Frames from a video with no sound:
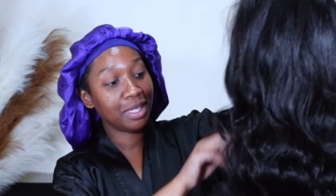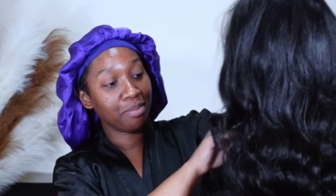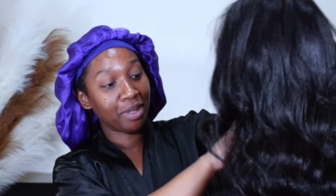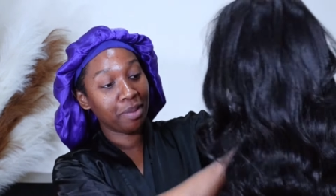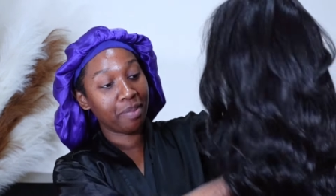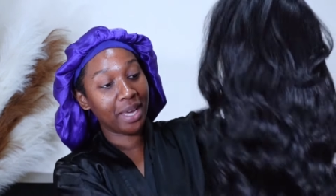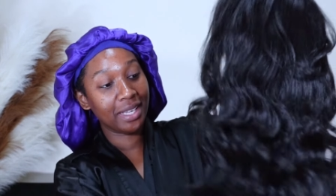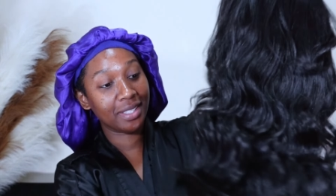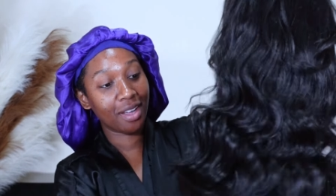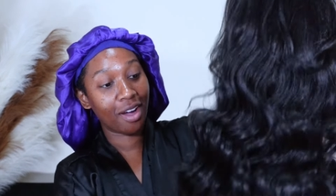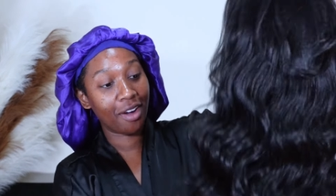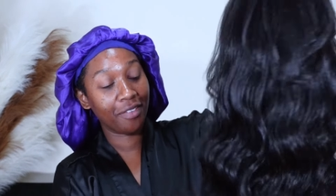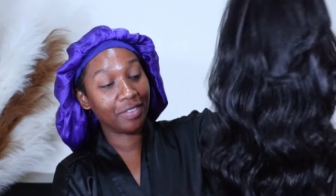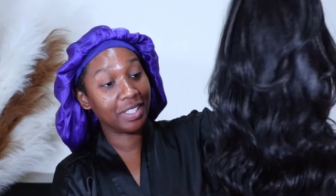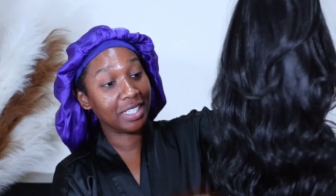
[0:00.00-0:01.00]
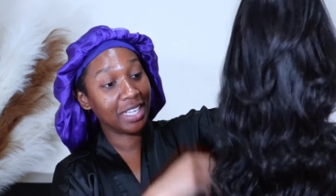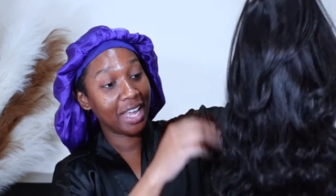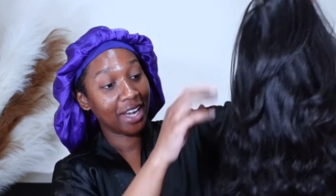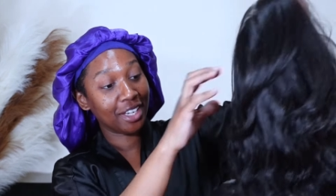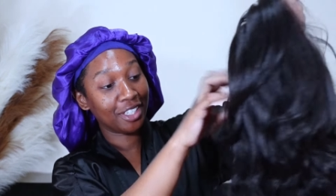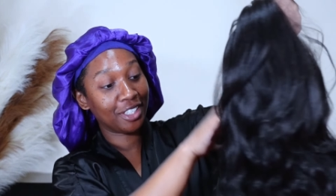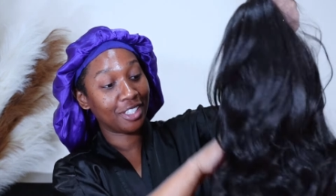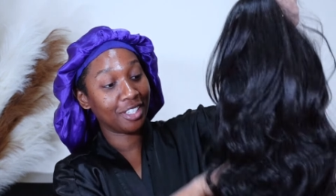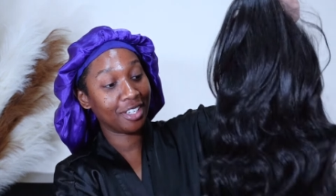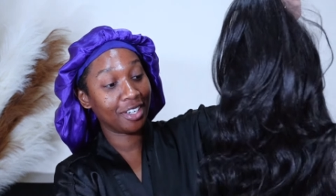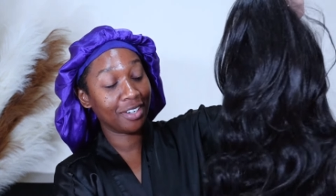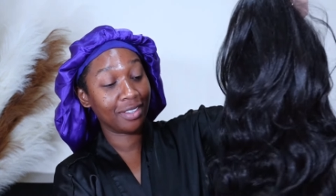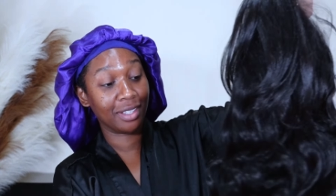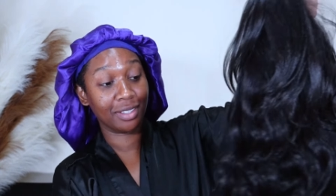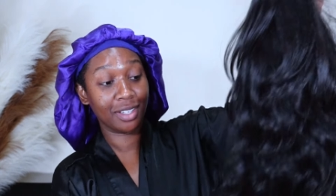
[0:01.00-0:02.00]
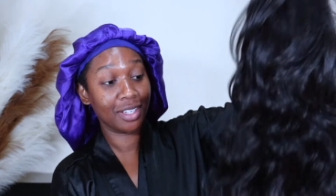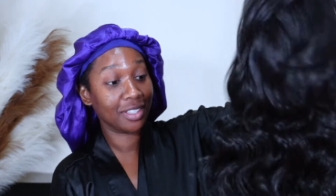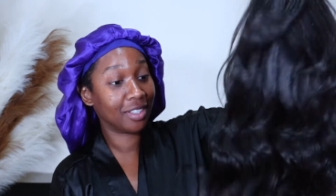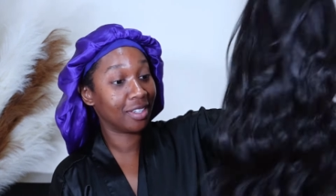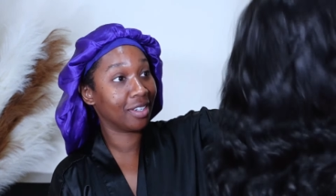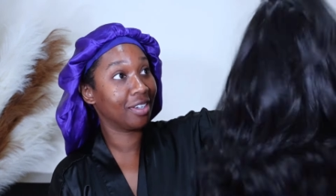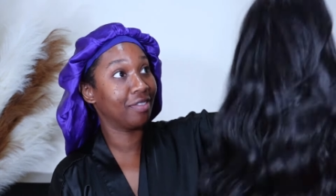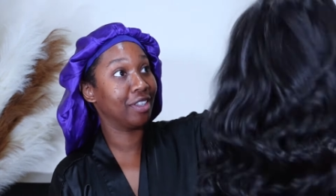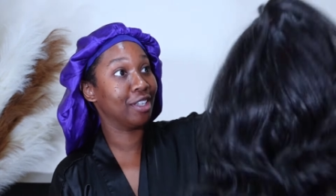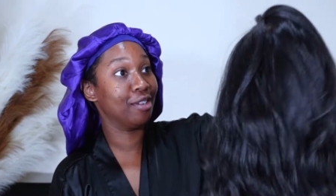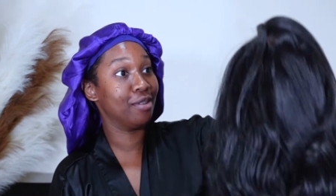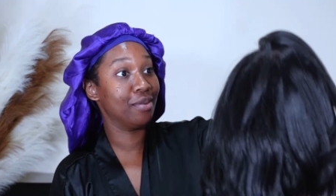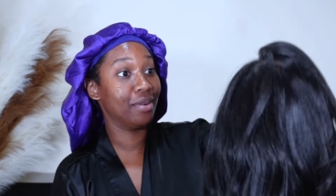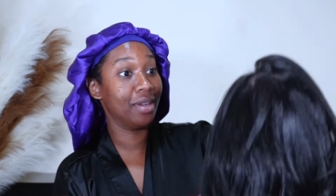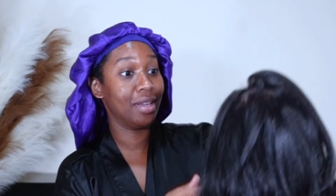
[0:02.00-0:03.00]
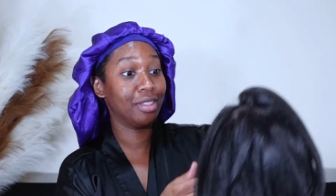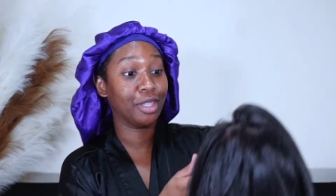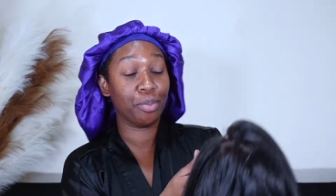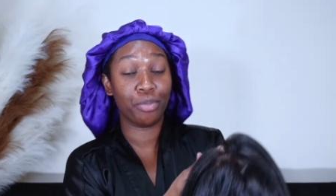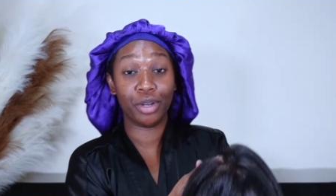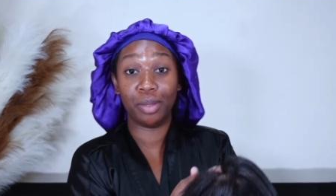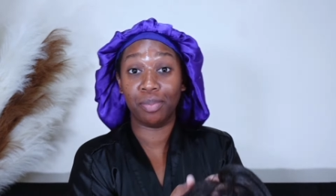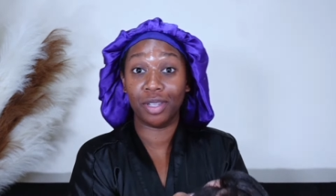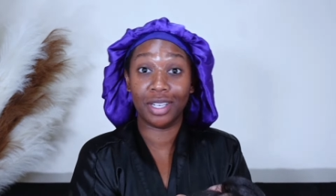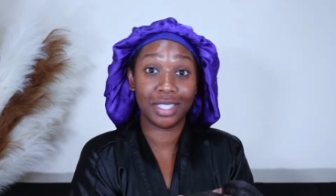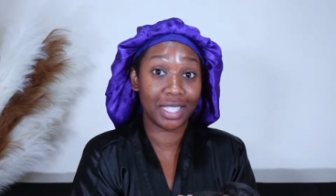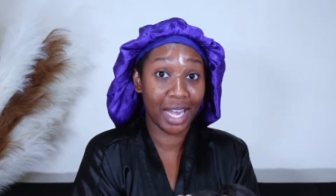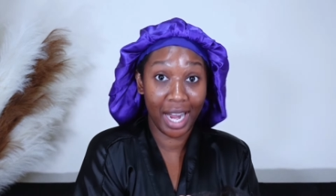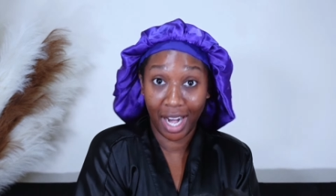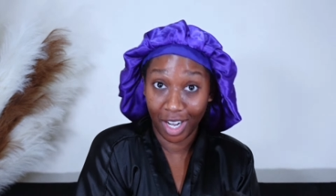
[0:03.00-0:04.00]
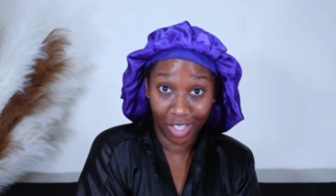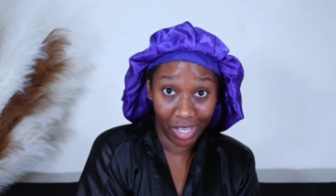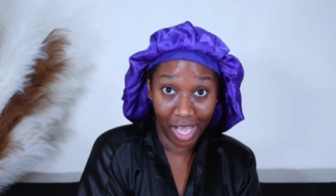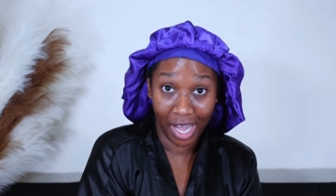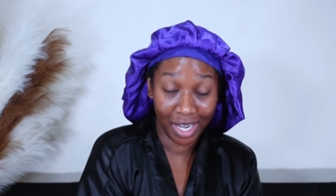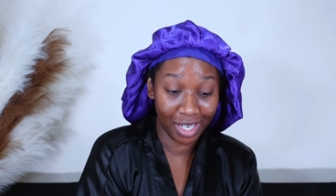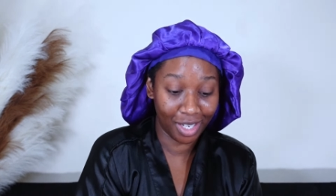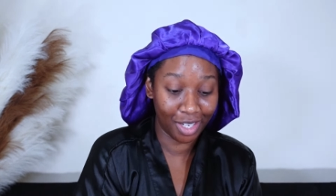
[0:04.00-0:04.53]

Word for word: simply based off the texture, the luster of the unit, the pre-plucked hairline